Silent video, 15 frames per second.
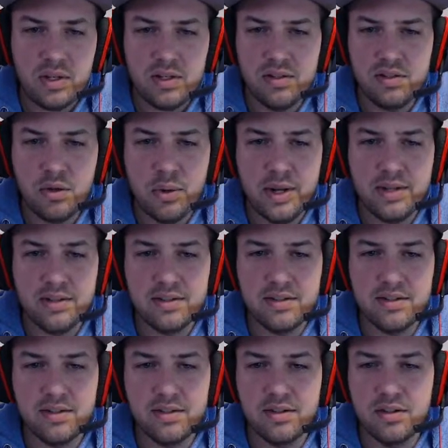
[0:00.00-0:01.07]
let's go ahead
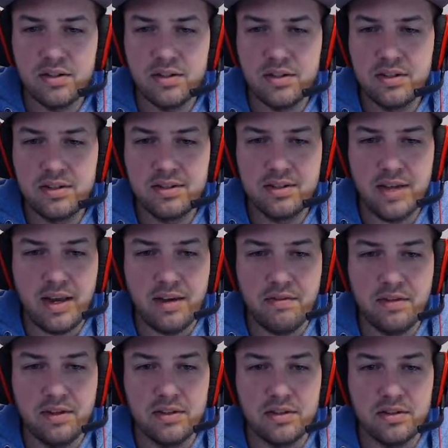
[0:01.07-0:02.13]
and save
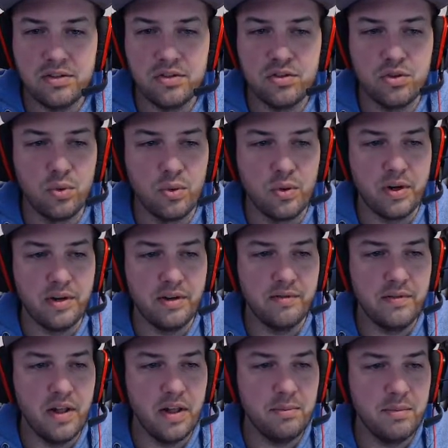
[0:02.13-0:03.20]
this as scoring
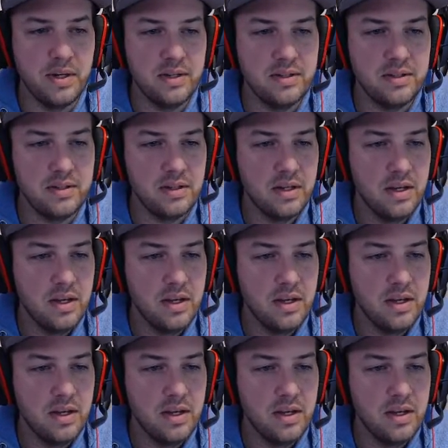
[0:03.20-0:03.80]
development.